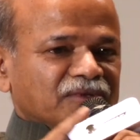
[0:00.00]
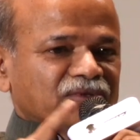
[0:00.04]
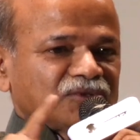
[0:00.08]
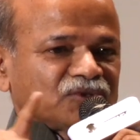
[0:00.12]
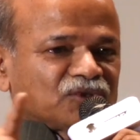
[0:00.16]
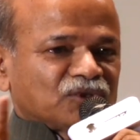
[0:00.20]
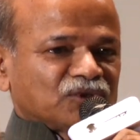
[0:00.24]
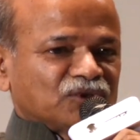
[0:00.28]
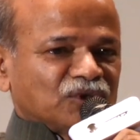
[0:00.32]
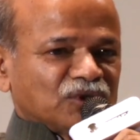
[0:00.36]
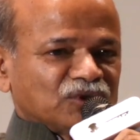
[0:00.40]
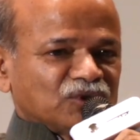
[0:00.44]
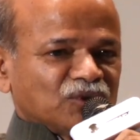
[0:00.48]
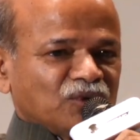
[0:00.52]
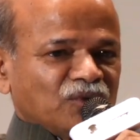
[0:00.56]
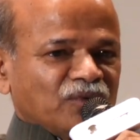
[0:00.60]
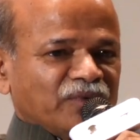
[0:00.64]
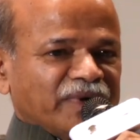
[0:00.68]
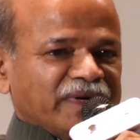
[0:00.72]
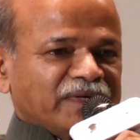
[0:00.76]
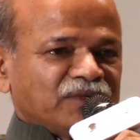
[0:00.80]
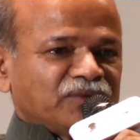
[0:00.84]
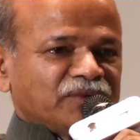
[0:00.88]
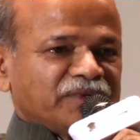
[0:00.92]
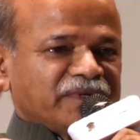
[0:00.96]
So those who
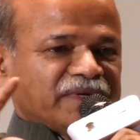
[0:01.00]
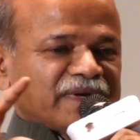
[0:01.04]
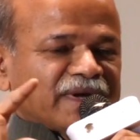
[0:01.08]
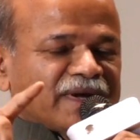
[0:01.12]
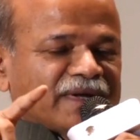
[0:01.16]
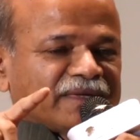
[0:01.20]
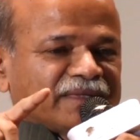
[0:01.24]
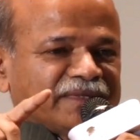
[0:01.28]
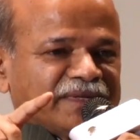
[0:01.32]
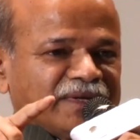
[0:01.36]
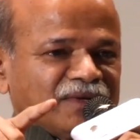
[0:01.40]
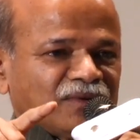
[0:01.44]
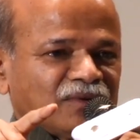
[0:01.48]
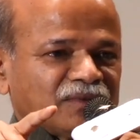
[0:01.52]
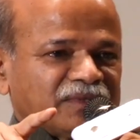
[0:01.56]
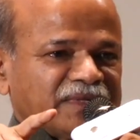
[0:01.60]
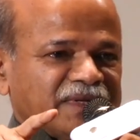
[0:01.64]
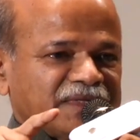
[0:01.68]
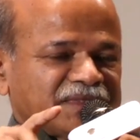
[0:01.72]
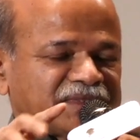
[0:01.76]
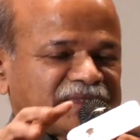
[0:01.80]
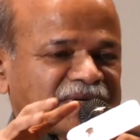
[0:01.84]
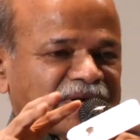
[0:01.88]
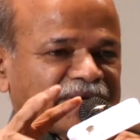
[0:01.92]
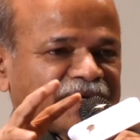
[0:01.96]
went to Iran,
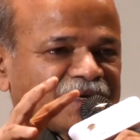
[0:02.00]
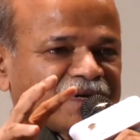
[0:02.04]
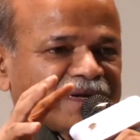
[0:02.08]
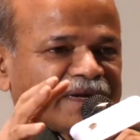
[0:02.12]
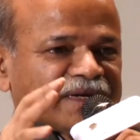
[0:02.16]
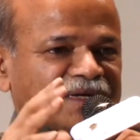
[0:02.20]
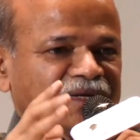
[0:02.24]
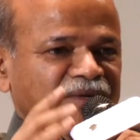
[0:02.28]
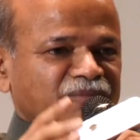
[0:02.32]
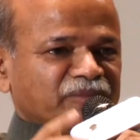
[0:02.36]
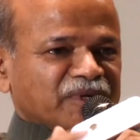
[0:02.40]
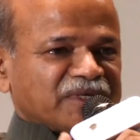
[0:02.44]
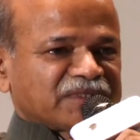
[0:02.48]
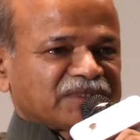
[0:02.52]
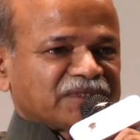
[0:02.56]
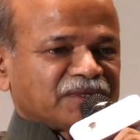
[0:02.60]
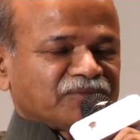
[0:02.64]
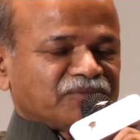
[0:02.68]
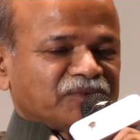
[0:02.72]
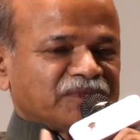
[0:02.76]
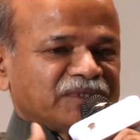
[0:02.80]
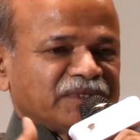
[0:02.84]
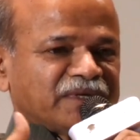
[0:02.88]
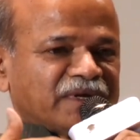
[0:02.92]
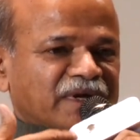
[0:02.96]
they started getting mixed
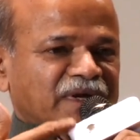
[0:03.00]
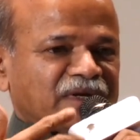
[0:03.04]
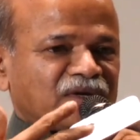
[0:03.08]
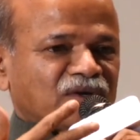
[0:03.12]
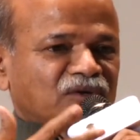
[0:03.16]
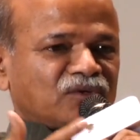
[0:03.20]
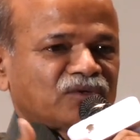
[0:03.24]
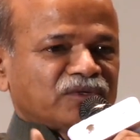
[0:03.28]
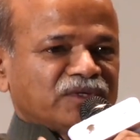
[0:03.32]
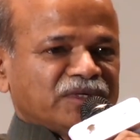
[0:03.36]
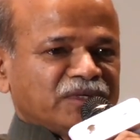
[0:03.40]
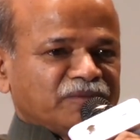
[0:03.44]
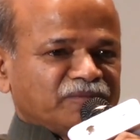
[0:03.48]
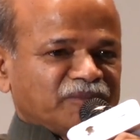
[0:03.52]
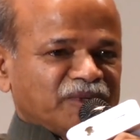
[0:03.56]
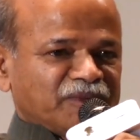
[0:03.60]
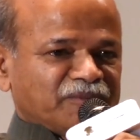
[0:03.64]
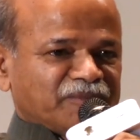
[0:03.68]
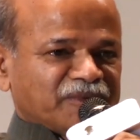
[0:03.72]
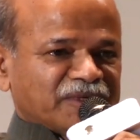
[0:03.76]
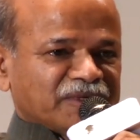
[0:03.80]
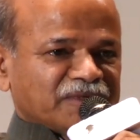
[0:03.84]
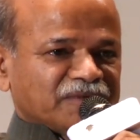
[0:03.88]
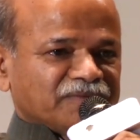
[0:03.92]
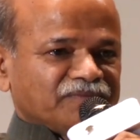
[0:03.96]
up with the Anatolian
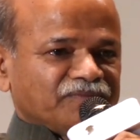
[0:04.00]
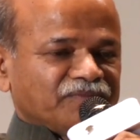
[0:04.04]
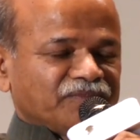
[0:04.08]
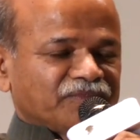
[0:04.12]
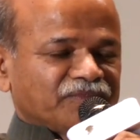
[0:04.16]
people,